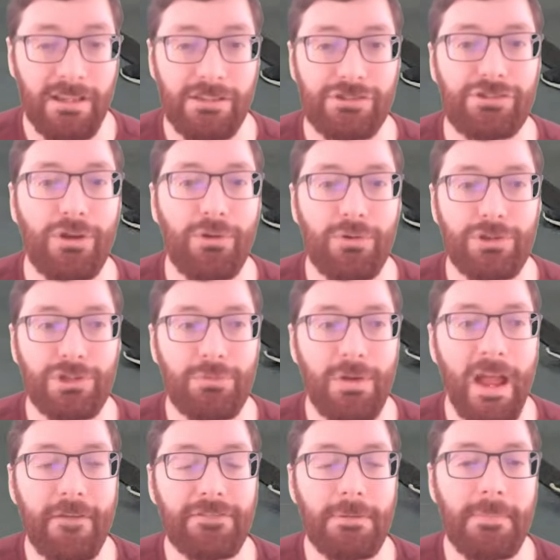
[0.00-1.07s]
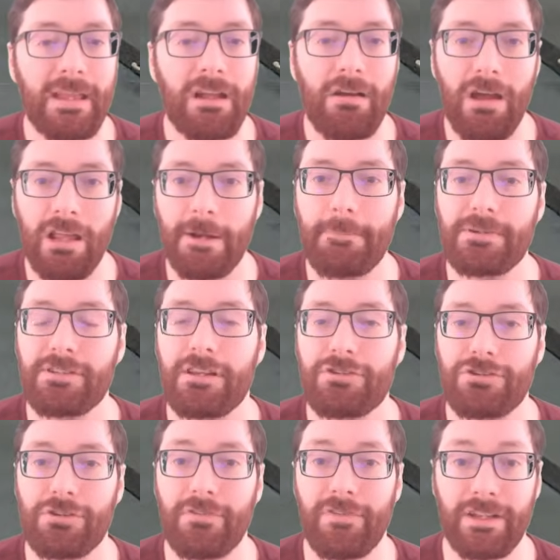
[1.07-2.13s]
so you have to make 100%
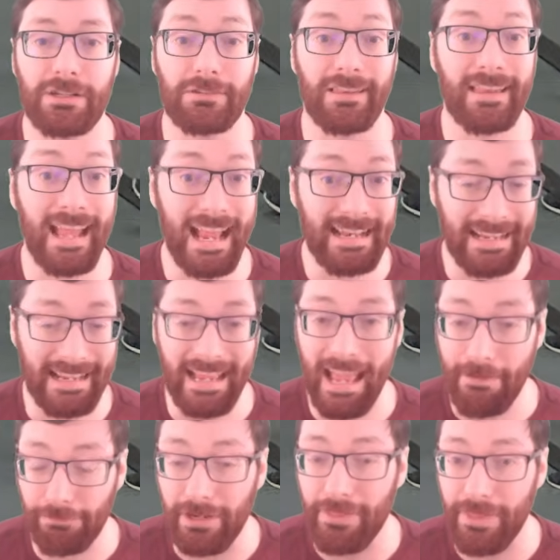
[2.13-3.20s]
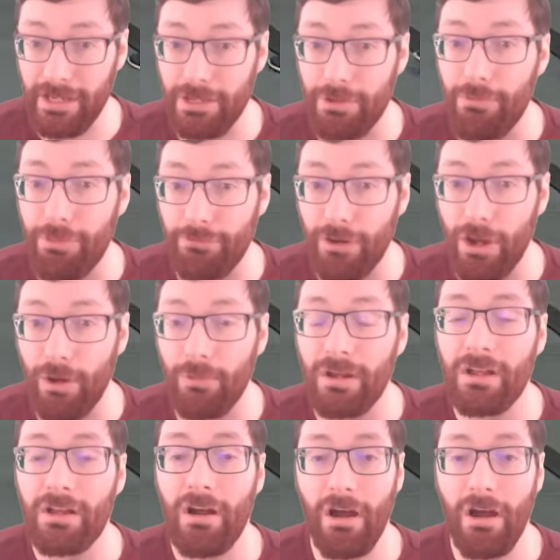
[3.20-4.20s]
sure that you're landing everything you throw.